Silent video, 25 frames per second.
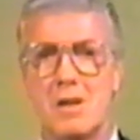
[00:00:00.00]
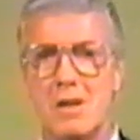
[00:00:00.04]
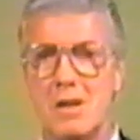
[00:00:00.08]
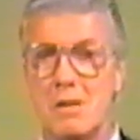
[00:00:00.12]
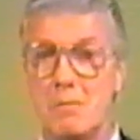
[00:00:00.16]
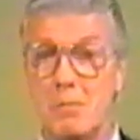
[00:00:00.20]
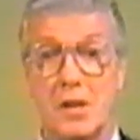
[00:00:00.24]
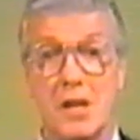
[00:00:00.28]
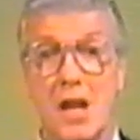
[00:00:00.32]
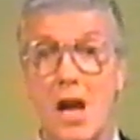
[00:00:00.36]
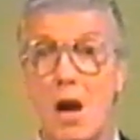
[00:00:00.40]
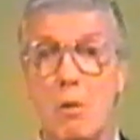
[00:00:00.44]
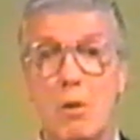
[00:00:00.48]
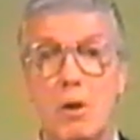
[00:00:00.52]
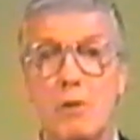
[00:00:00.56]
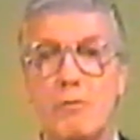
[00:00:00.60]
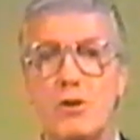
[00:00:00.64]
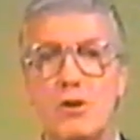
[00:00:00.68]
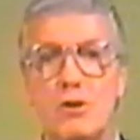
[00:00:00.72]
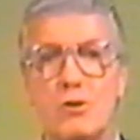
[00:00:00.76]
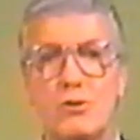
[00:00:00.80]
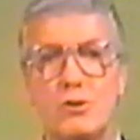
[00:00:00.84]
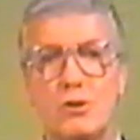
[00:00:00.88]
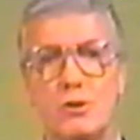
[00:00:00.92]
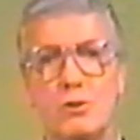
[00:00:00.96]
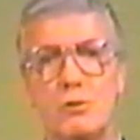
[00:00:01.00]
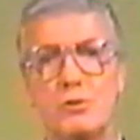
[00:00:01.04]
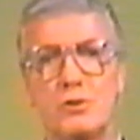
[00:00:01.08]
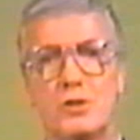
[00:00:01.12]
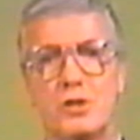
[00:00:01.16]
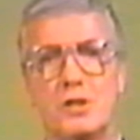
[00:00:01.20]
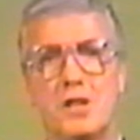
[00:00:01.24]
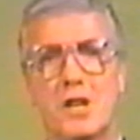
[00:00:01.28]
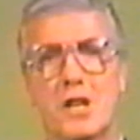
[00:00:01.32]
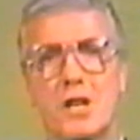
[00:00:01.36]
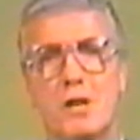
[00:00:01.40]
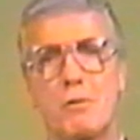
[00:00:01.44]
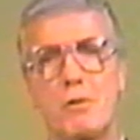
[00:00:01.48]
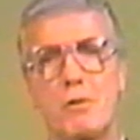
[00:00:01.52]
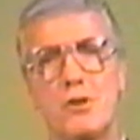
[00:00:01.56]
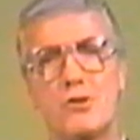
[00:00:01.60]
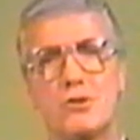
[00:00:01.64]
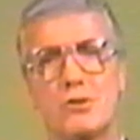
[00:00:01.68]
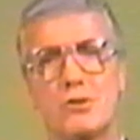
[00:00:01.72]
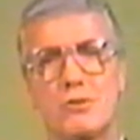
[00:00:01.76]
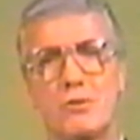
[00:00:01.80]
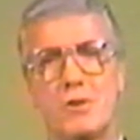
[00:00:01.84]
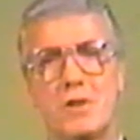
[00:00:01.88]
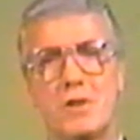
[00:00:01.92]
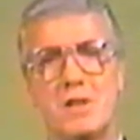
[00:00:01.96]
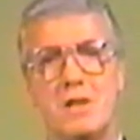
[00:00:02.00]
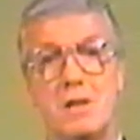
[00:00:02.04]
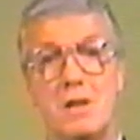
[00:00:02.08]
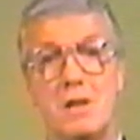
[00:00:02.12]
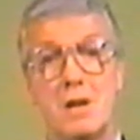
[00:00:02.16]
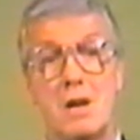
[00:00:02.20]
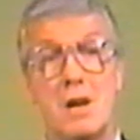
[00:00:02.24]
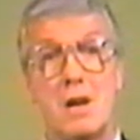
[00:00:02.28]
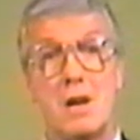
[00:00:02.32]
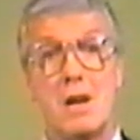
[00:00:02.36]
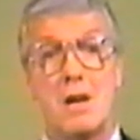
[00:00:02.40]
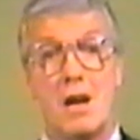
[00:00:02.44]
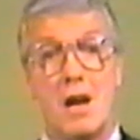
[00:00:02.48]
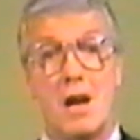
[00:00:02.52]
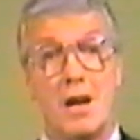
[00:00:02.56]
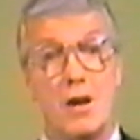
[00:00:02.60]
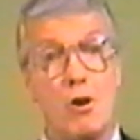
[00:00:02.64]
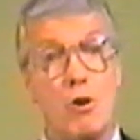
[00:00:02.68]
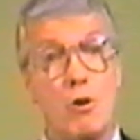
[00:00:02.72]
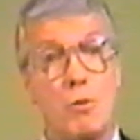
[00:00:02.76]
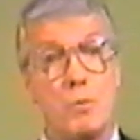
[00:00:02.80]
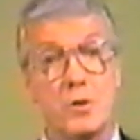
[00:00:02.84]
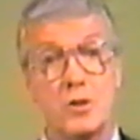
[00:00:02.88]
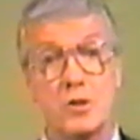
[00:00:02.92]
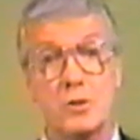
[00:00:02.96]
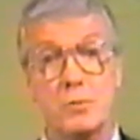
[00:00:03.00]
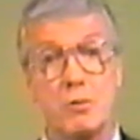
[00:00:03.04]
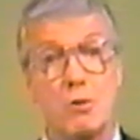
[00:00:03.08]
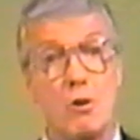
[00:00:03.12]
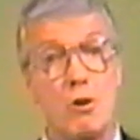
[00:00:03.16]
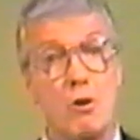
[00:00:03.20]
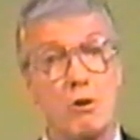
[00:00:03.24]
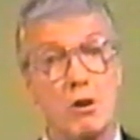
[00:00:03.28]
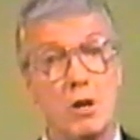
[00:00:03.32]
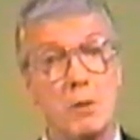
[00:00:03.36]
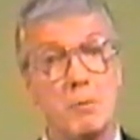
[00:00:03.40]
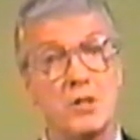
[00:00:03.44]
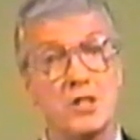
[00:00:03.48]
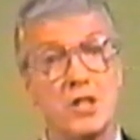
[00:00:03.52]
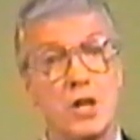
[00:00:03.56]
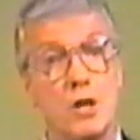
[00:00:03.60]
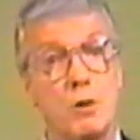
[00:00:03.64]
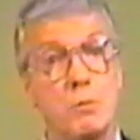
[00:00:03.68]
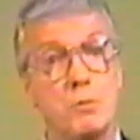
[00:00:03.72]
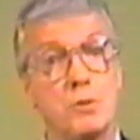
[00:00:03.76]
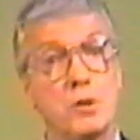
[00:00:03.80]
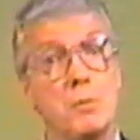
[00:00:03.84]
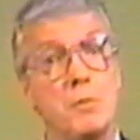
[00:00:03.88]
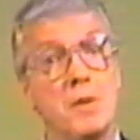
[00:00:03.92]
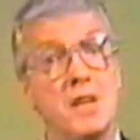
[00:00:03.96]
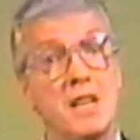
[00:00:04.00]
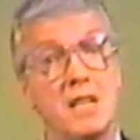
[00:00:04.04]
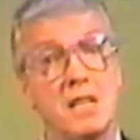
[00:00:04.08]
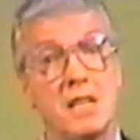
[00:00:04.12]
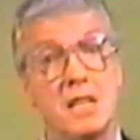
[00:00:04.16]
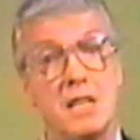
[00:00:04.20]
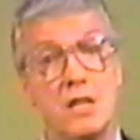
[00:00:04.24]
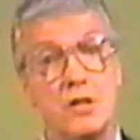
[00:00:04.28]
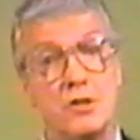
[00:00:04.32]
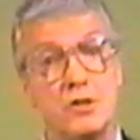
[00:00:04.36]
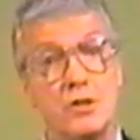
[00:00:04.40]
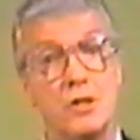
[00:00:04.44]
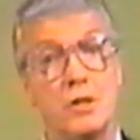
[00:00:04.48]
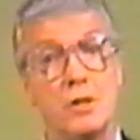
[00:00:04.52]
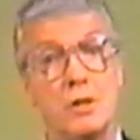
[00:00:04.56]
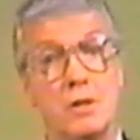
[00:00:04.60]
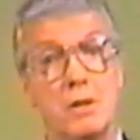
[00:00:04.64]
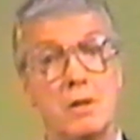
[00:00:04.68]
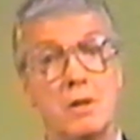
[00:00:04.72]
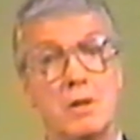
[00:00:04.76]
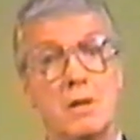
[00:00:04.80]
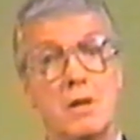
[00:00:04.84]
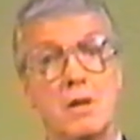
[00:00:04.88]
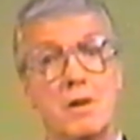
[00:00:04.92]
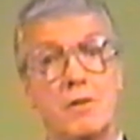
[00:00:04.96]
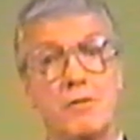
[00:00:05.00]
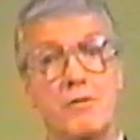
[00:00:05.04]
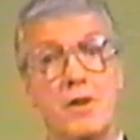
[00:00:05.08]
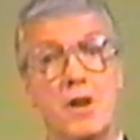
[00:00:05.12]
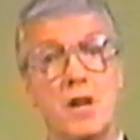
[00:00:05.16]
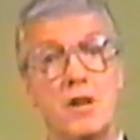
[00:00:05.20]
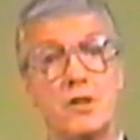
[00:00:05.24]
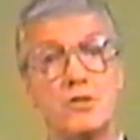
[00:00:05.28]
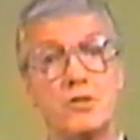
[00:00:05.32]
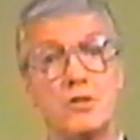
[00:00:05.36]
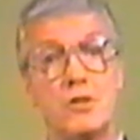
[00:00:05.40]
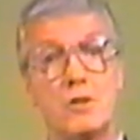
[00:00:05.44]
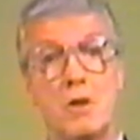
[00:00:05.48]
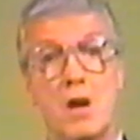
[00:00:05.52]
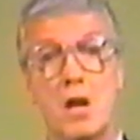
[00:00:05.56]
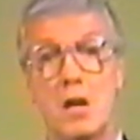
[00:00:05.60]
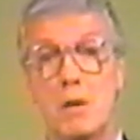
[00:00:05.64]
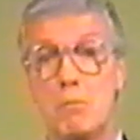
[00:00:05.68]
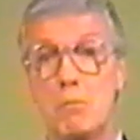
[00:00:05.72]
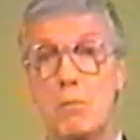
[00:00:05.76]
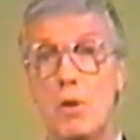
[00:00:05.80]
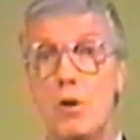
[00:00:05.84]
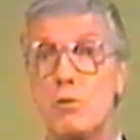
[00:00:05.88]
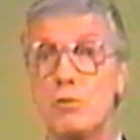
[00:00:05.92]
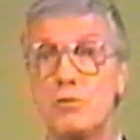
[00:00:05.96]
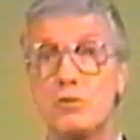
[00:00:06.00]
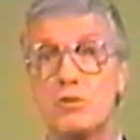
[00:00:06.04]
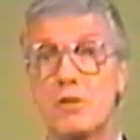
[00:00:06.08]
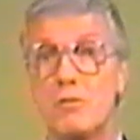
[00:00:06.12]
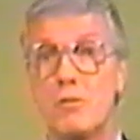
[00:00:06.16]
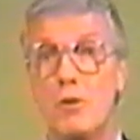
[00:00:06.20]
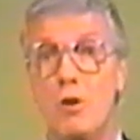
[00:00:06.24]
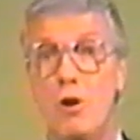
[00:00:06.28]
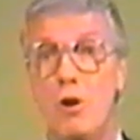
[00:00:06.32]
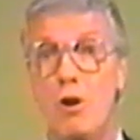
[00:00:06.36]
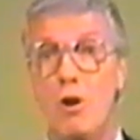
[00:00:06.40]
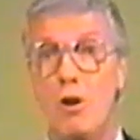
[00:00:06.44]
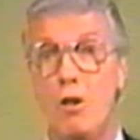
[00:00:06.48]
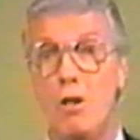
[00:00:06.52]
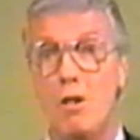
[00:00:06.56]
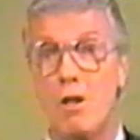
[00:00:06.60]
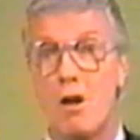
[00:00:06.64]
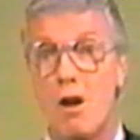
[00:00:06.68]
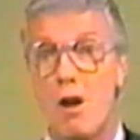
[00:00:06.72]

But however you choose to decorate your tree, I hope this program has helped to make it easier, faster, and most of all,